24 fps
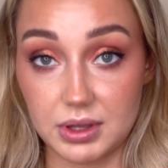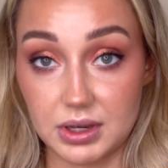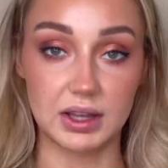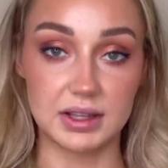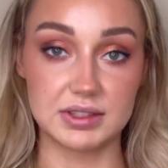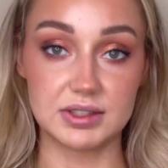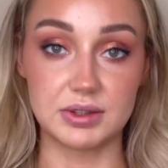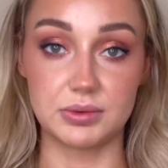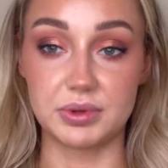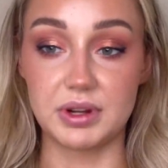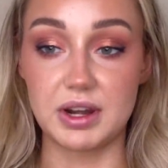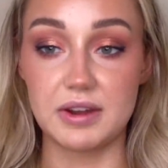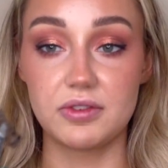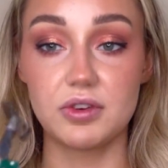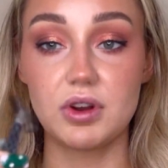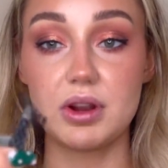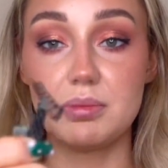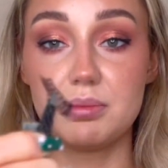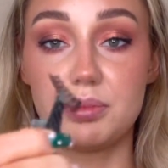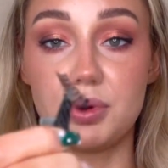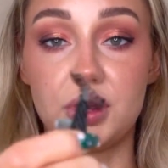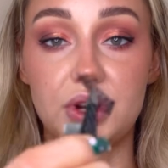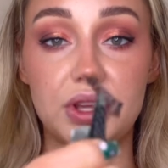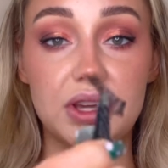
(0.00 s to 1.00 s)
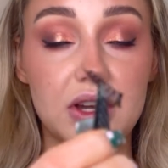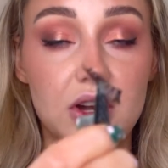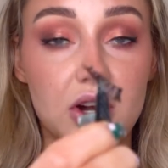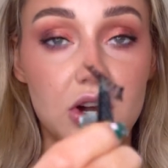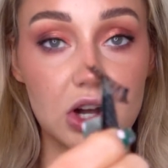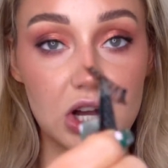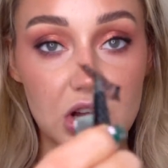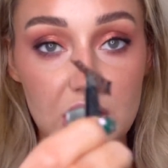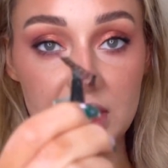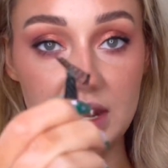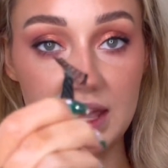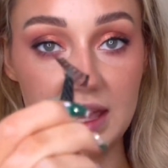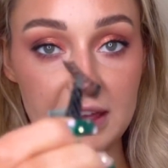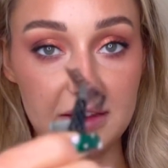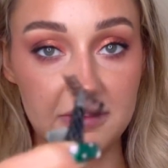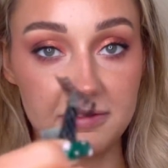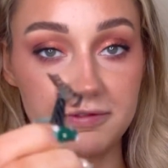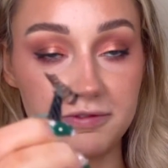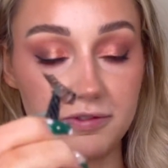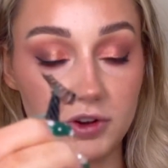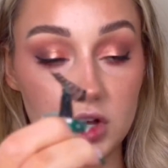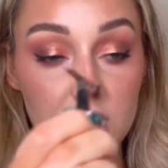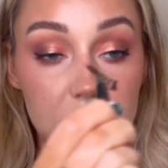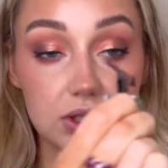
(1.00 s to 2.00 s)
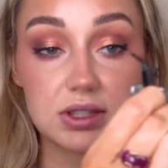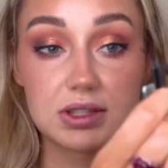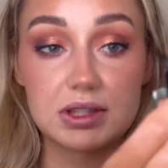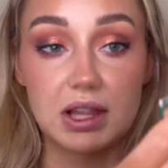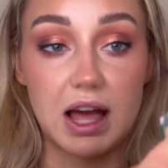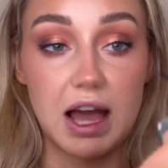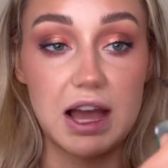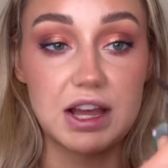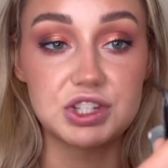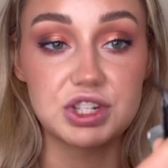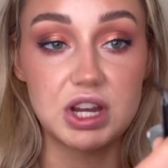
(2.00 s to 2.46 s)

Okay, so whenever I'm putting on a false lash,